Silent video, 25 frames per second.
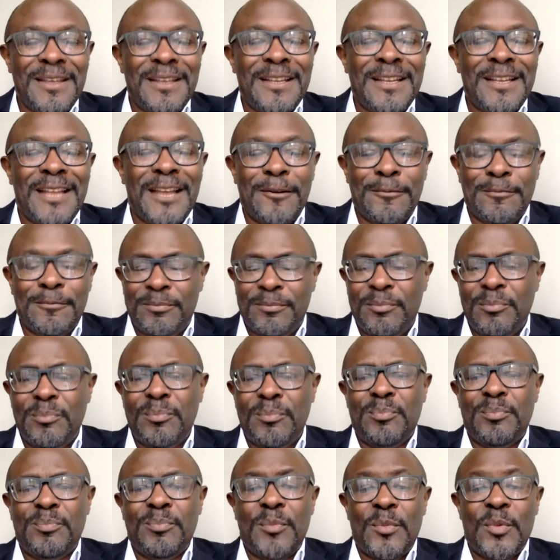Now,
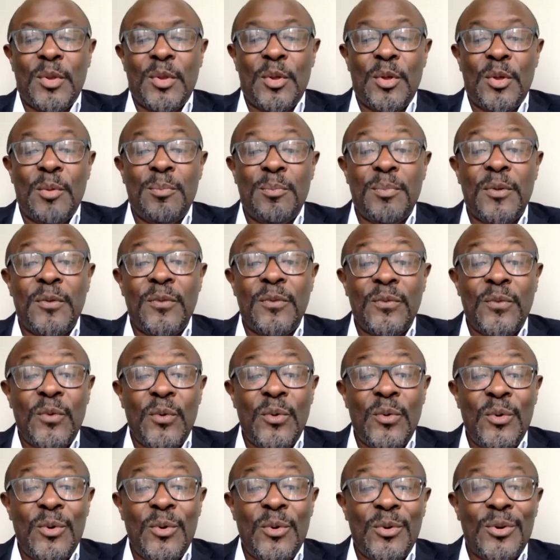
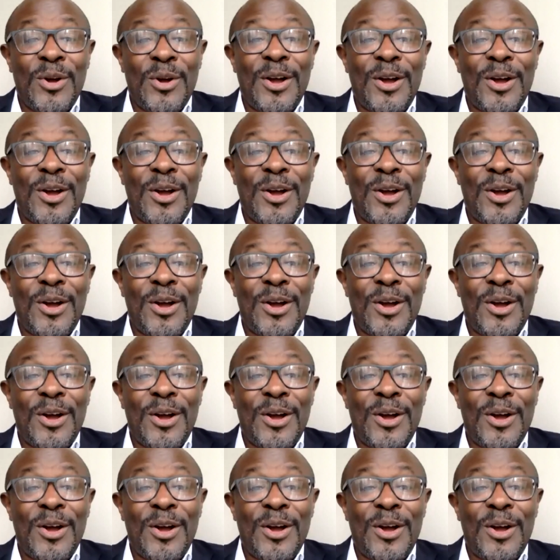before